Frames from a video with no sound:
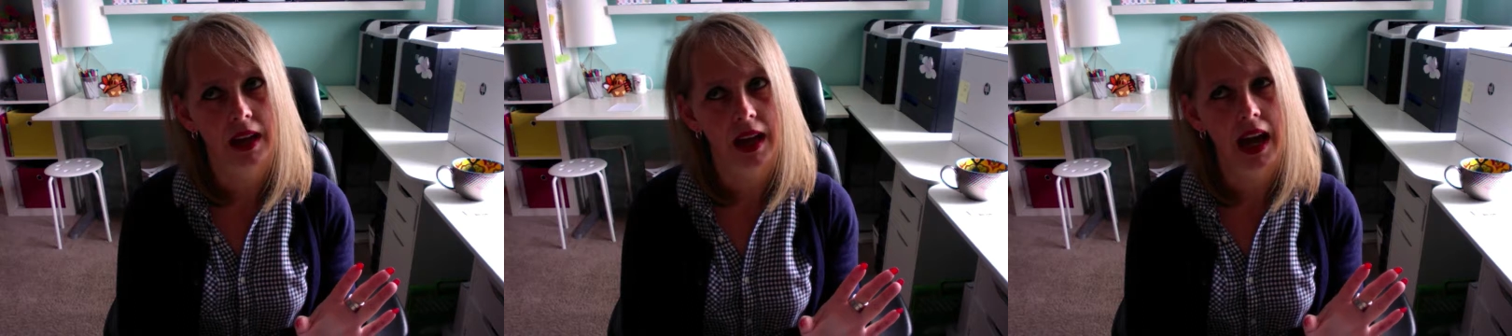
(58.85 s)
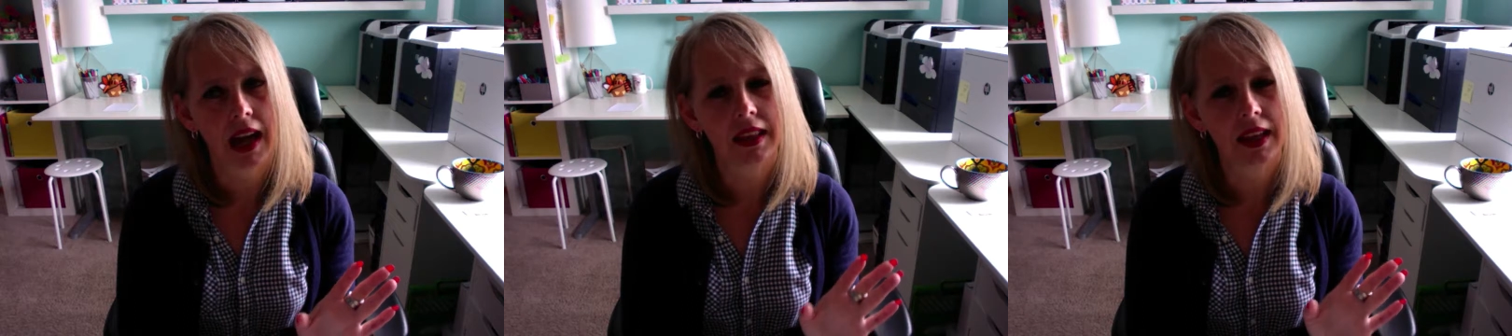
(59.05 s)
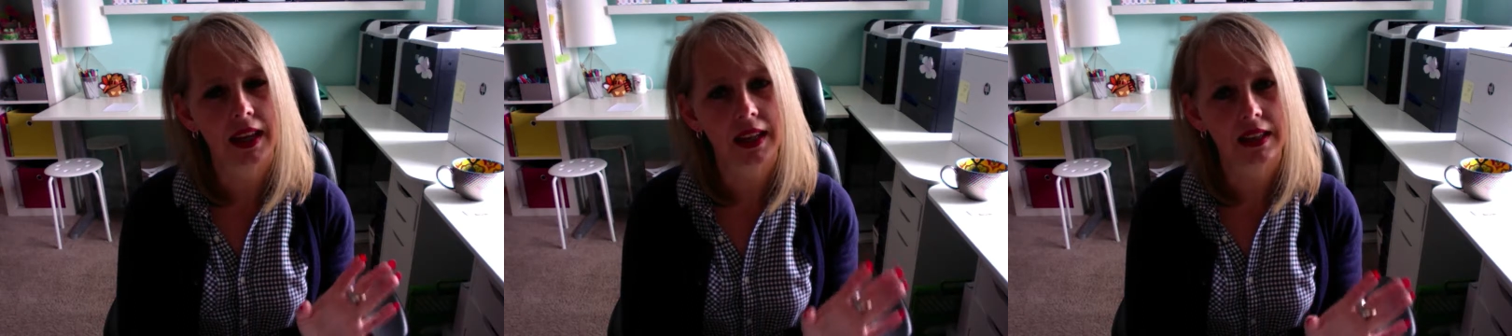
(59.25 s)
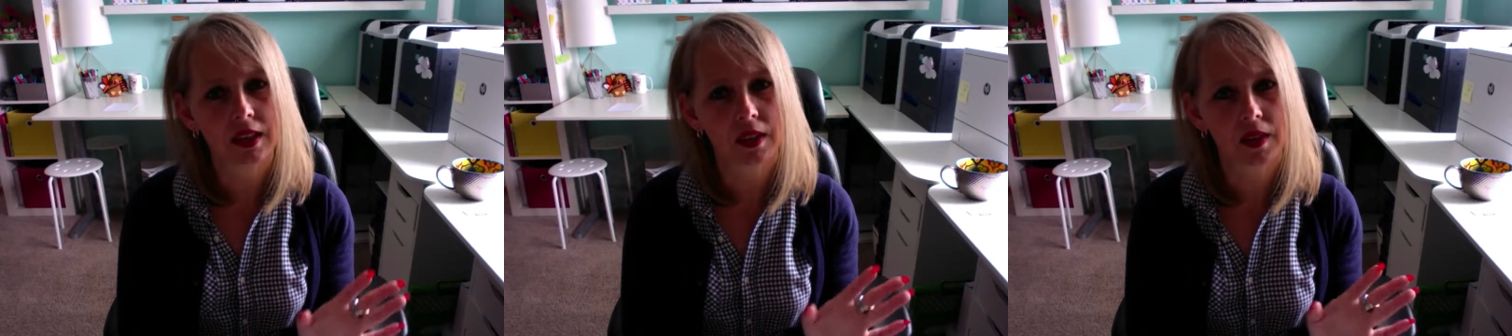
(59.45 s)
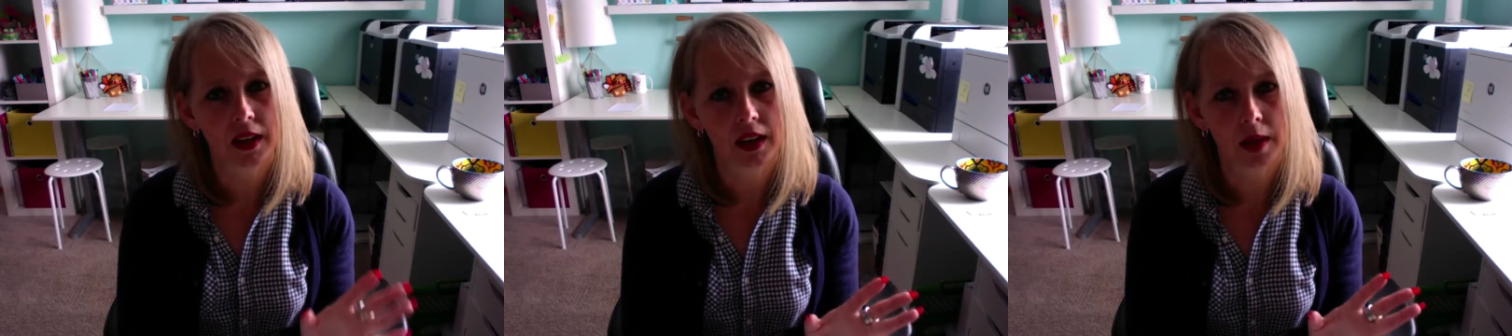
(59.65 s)
I'd like
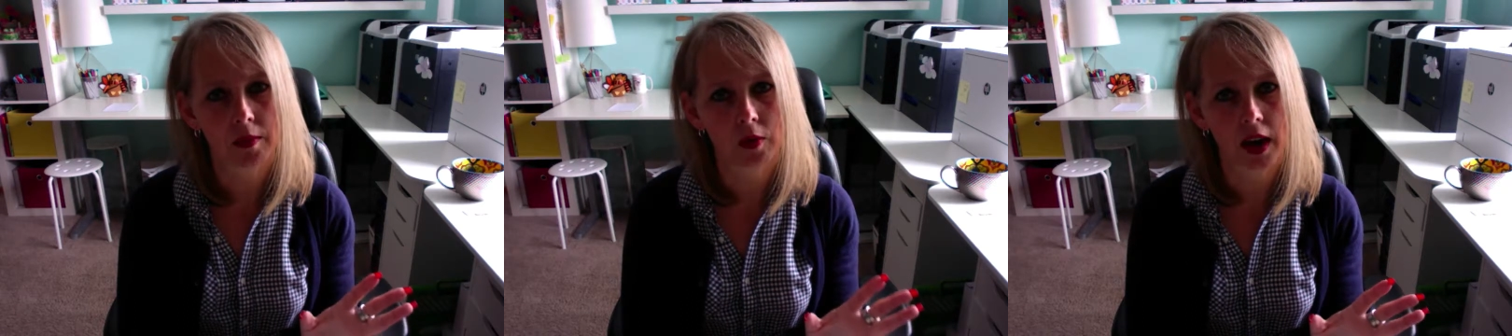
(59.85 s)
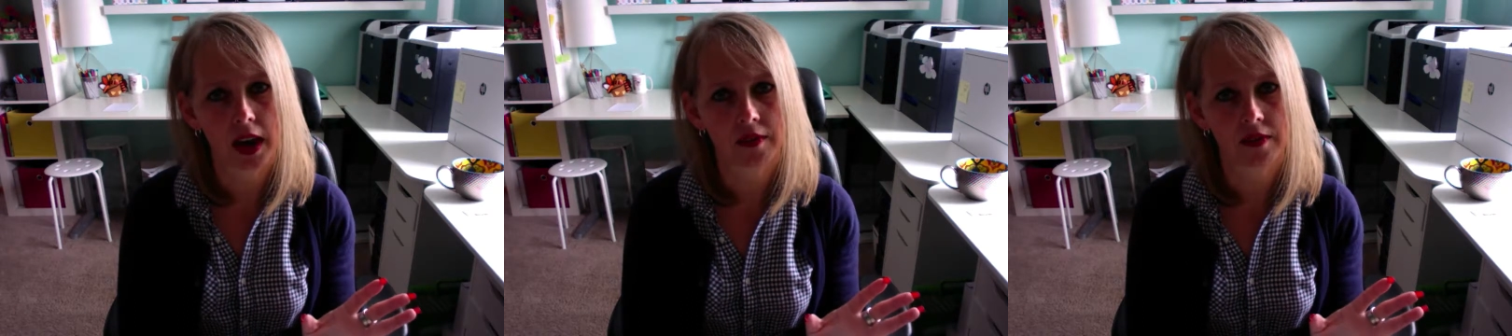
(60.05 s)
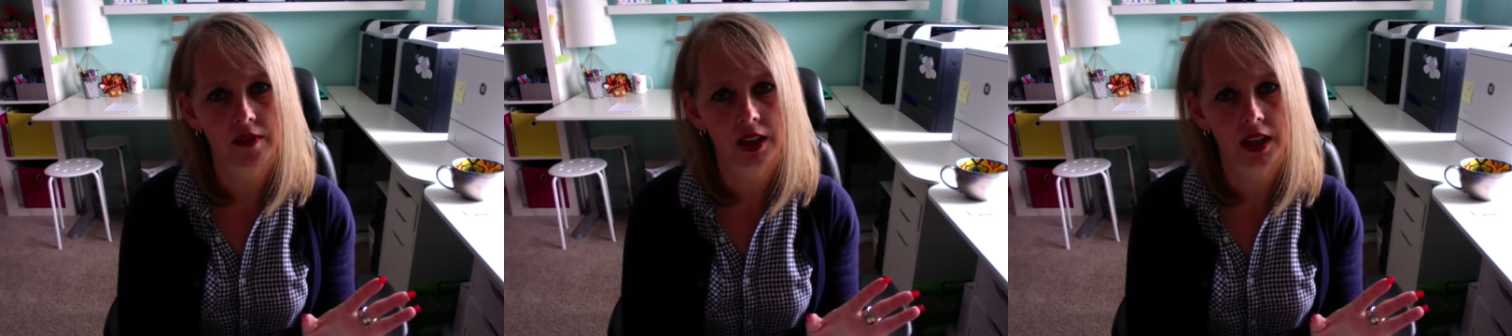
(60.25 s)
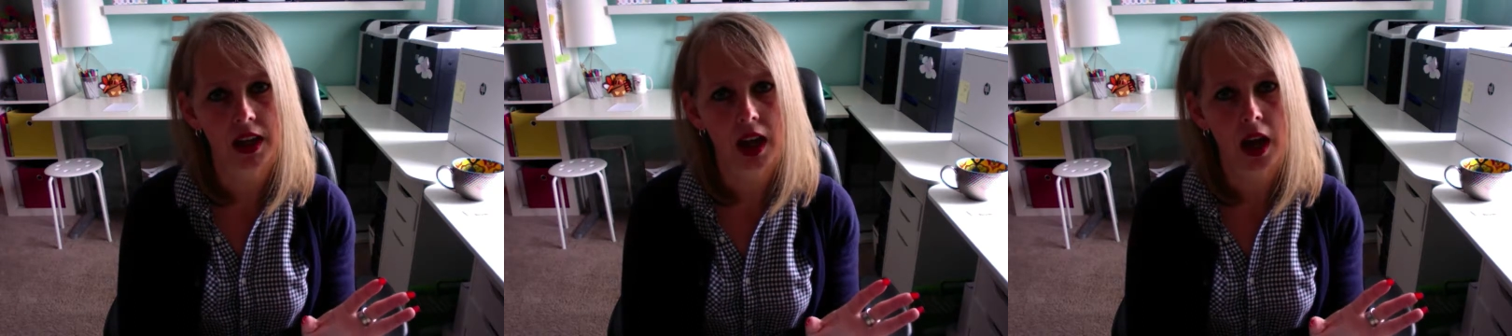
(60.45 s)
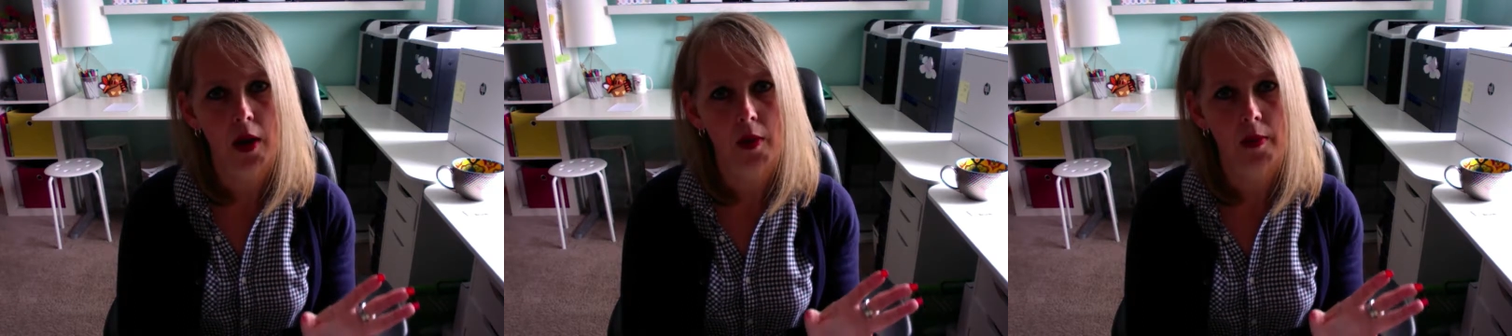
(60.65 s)
to think I'm crafty,
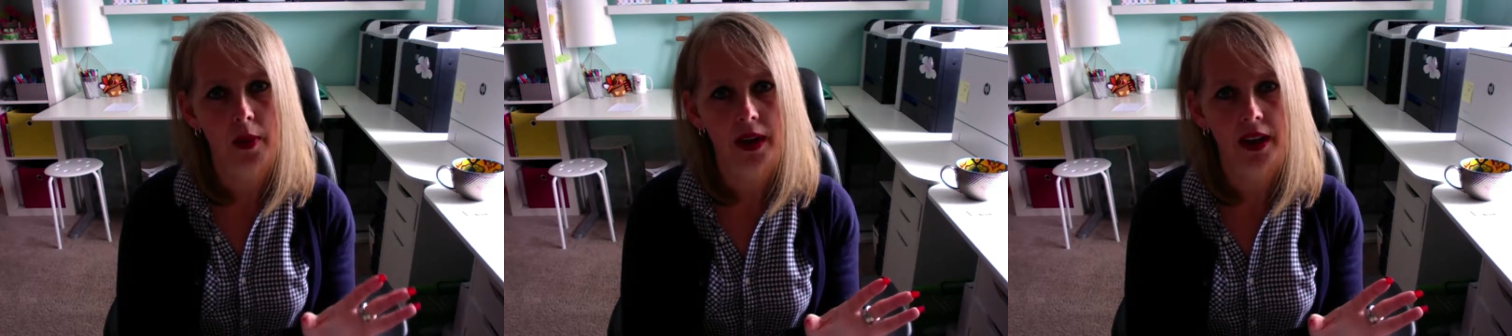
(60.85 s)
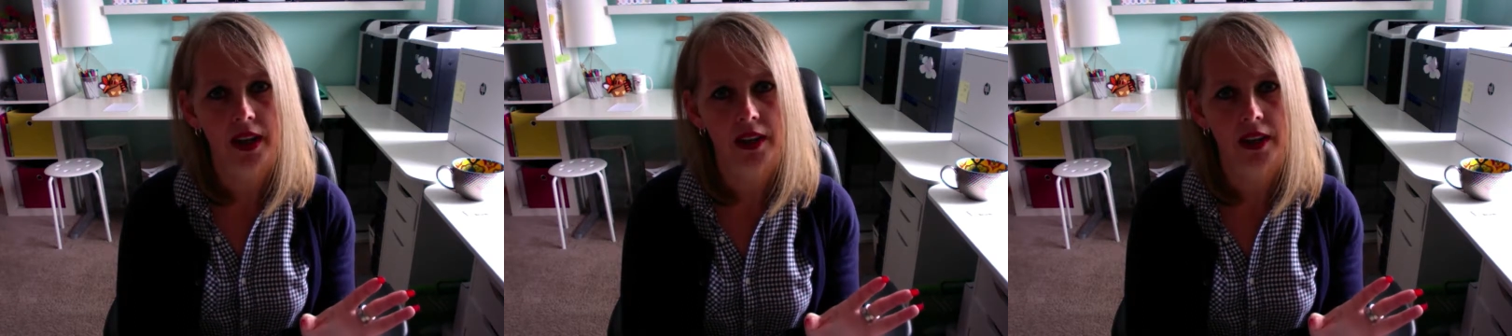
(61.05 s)
but